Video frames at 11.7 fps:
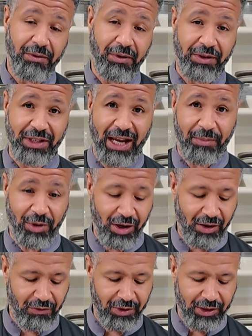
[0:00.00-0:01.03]
We're gonna top it
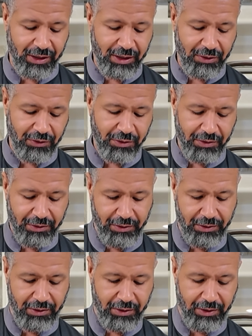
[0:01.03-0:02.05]
off with a little
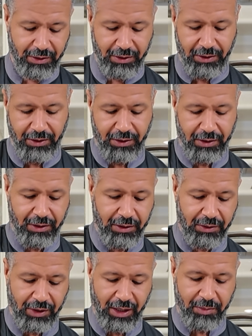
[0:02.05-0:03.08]

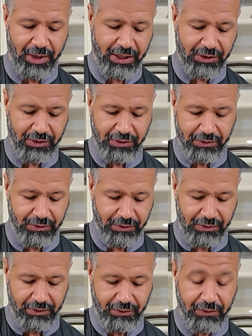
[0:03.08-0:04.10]
dry basil
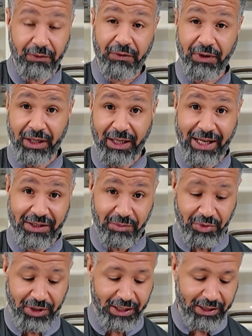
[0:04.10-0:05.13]
for the nice
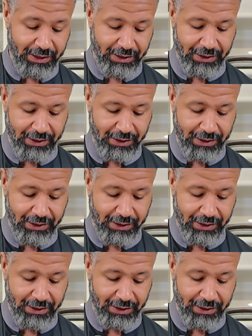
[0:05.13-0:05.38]
and pretty